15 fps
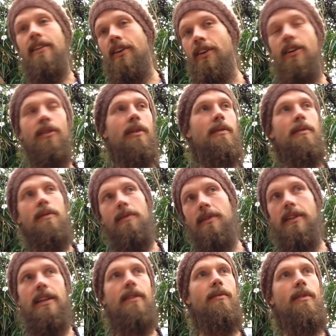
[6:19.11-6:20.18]
No, I
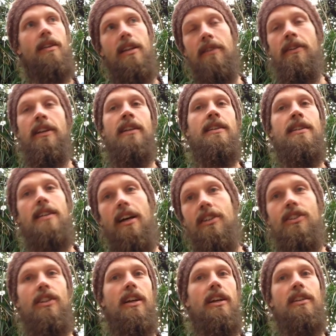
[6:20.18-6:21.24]
mean, we're living in
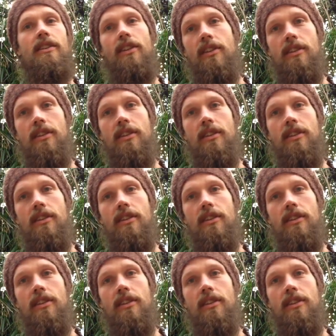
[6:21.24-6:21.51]
such a